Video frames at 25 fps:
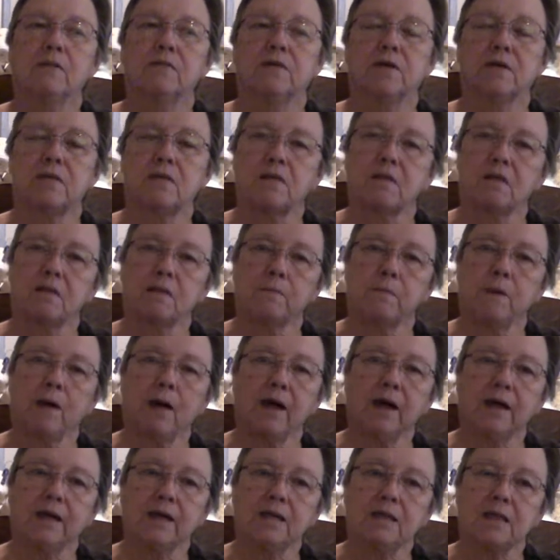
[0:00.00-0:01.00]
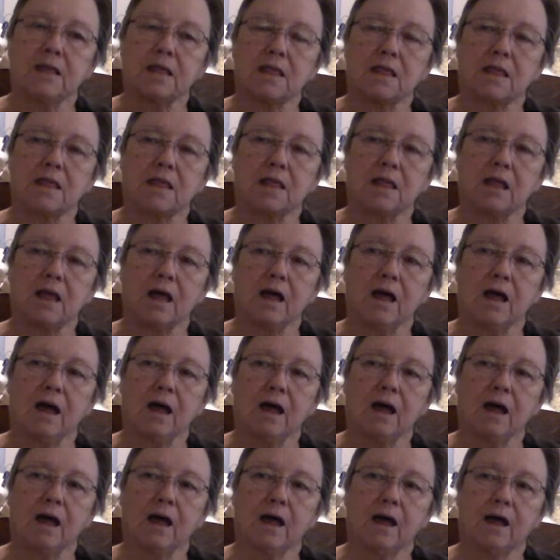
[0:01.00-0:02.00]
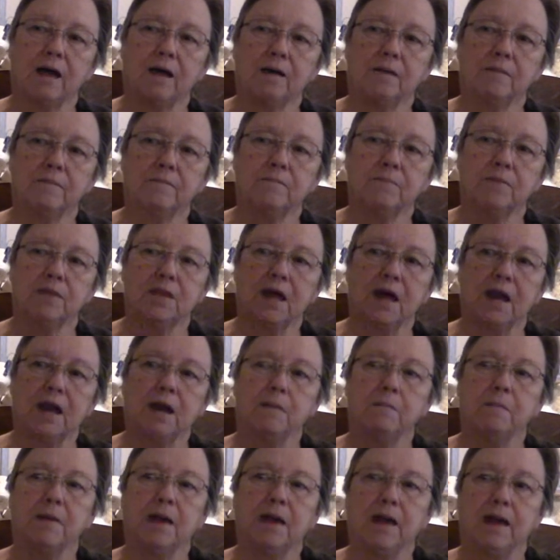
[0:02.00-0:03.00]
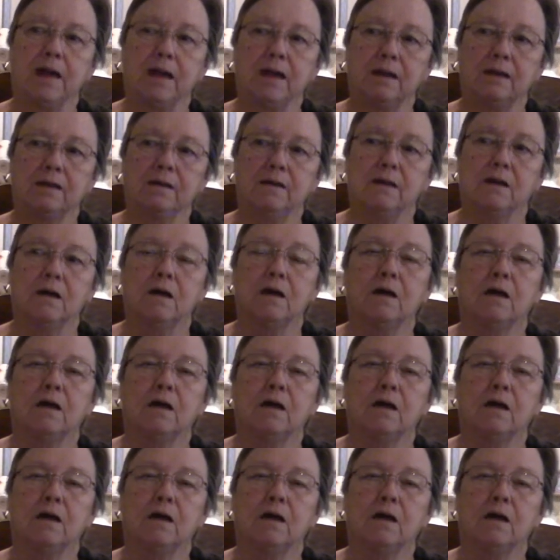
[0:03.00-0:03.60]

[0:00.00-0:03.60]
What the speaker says: the spice that I made,